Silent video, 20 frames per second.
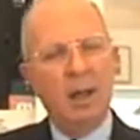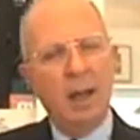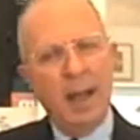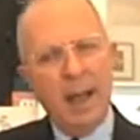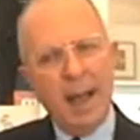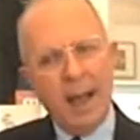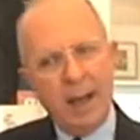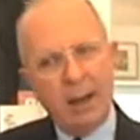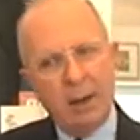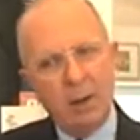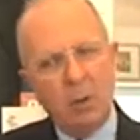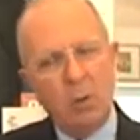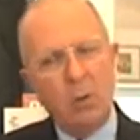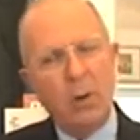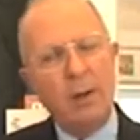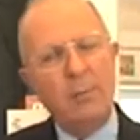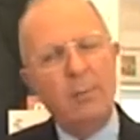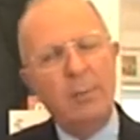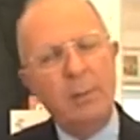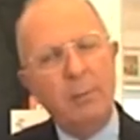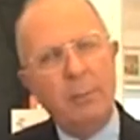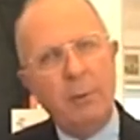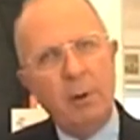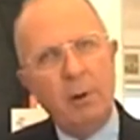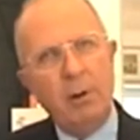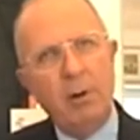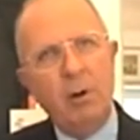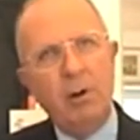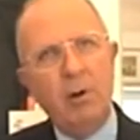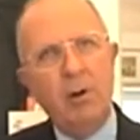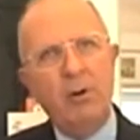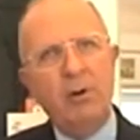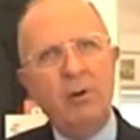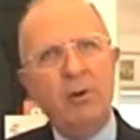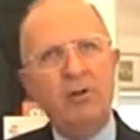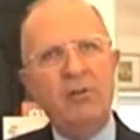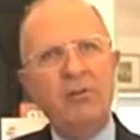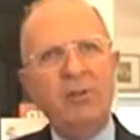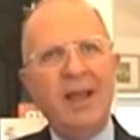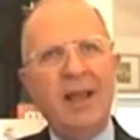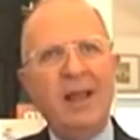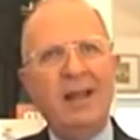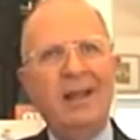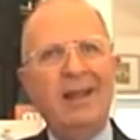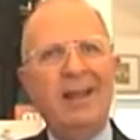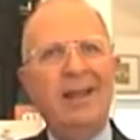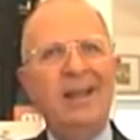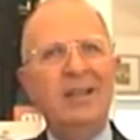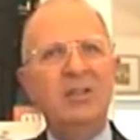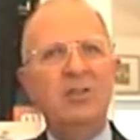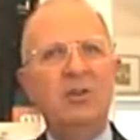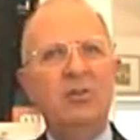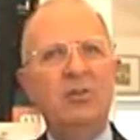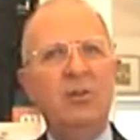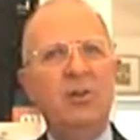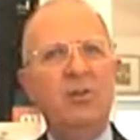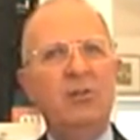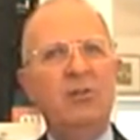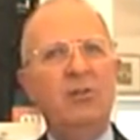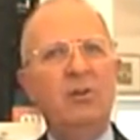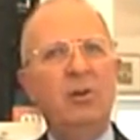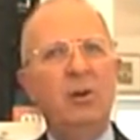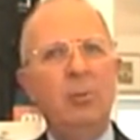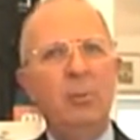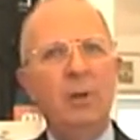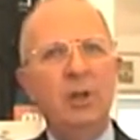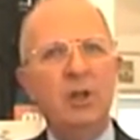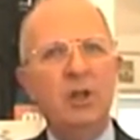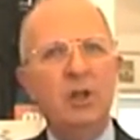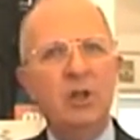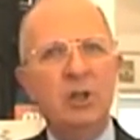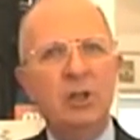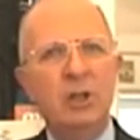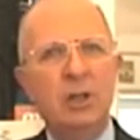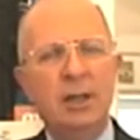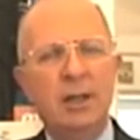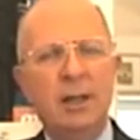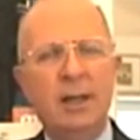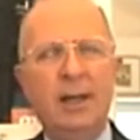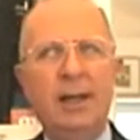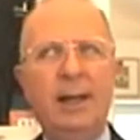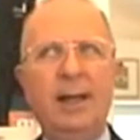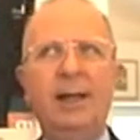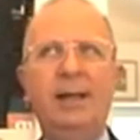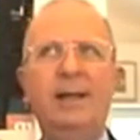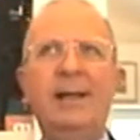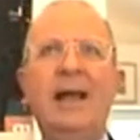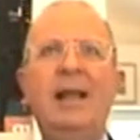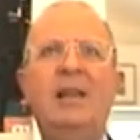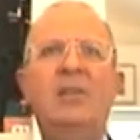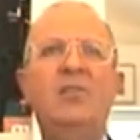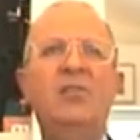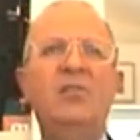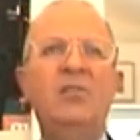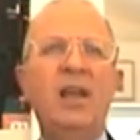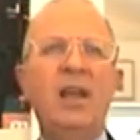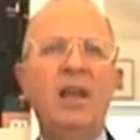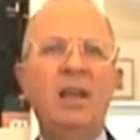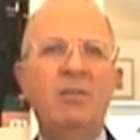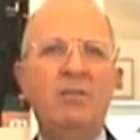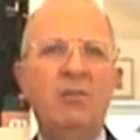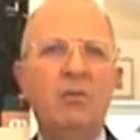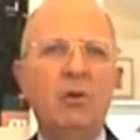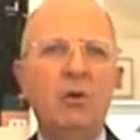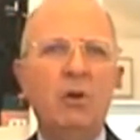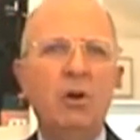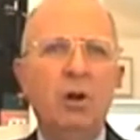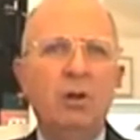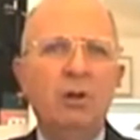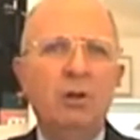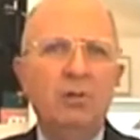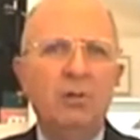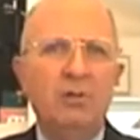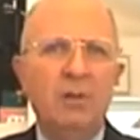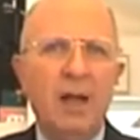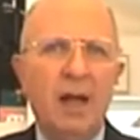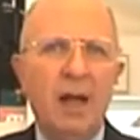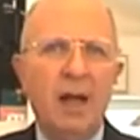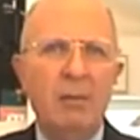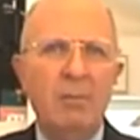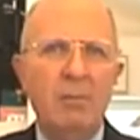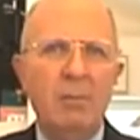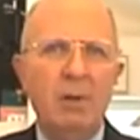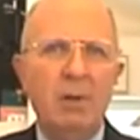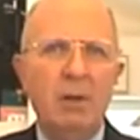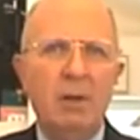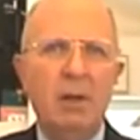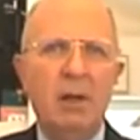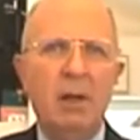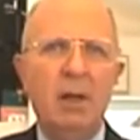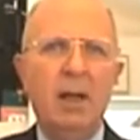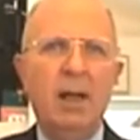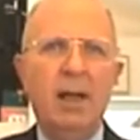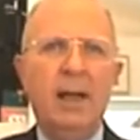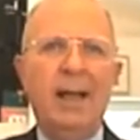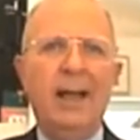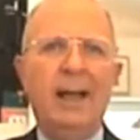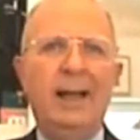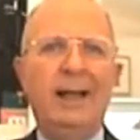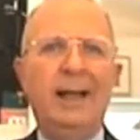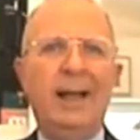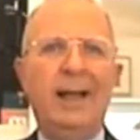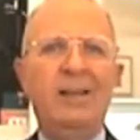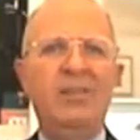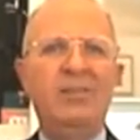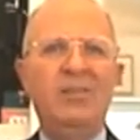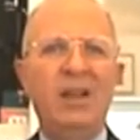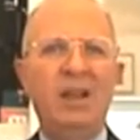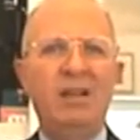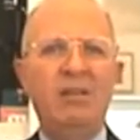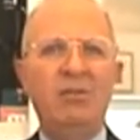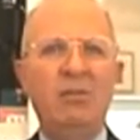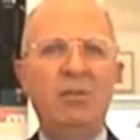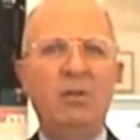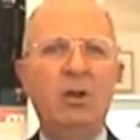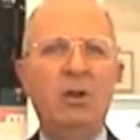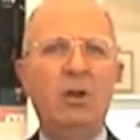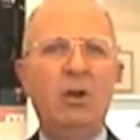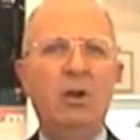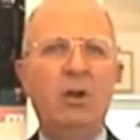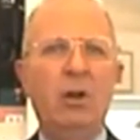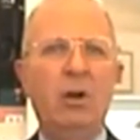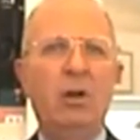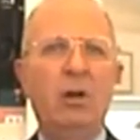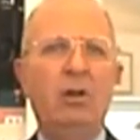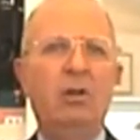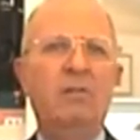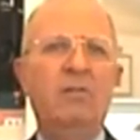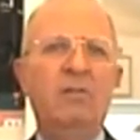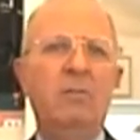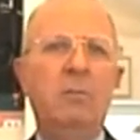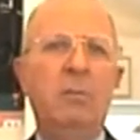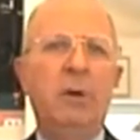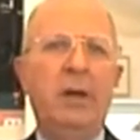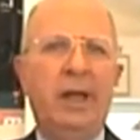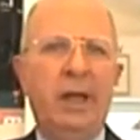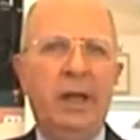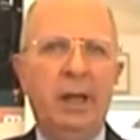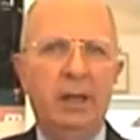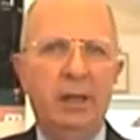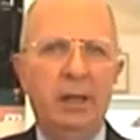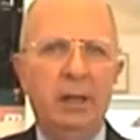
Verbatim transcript: And when people understand each other's Globish, then that saves a lot of time and that saves a lot of money.